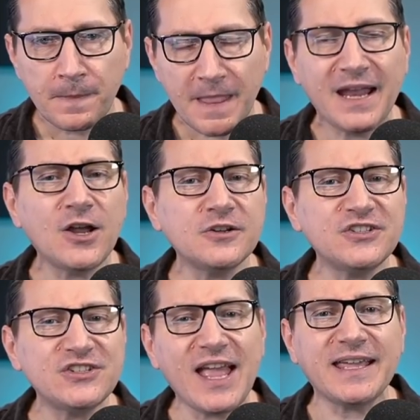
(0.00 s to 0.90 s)
And our
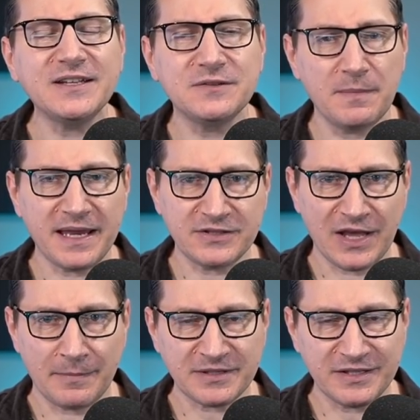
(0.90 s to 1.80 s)
second main
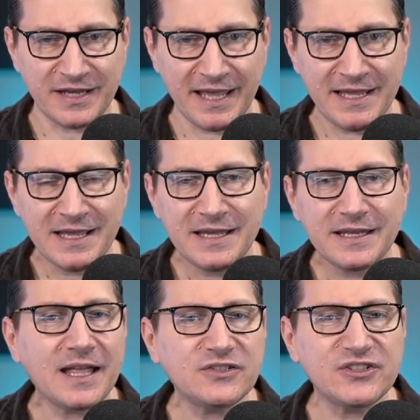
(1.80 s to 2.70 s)
topic today gets